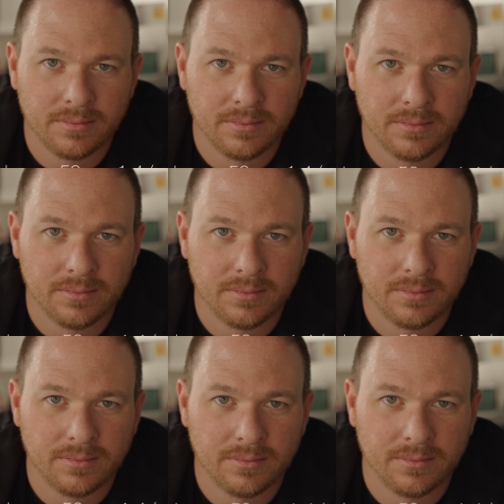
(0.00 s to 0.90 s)

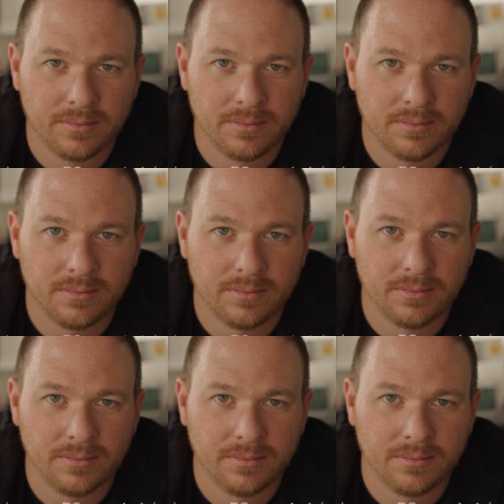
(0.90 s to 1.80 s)

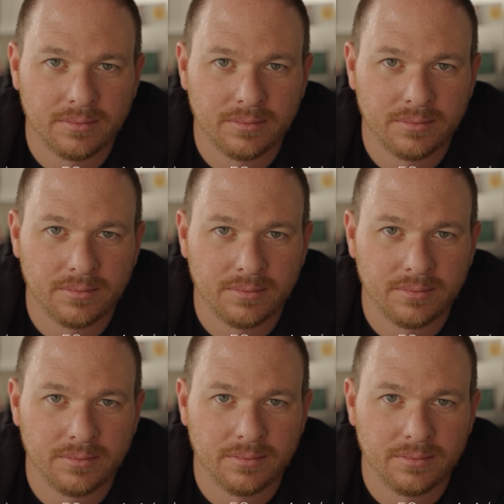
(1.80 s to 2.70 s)

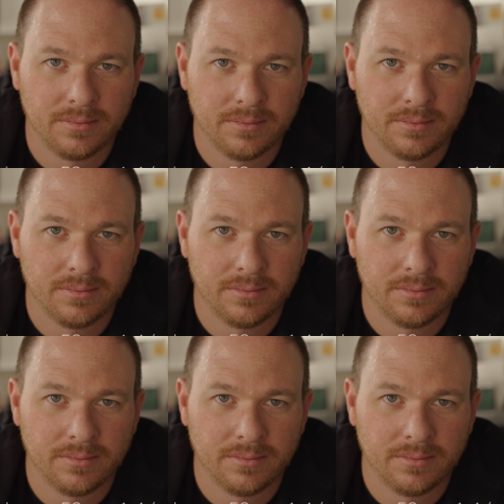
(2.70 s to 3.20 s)
Nothing is said.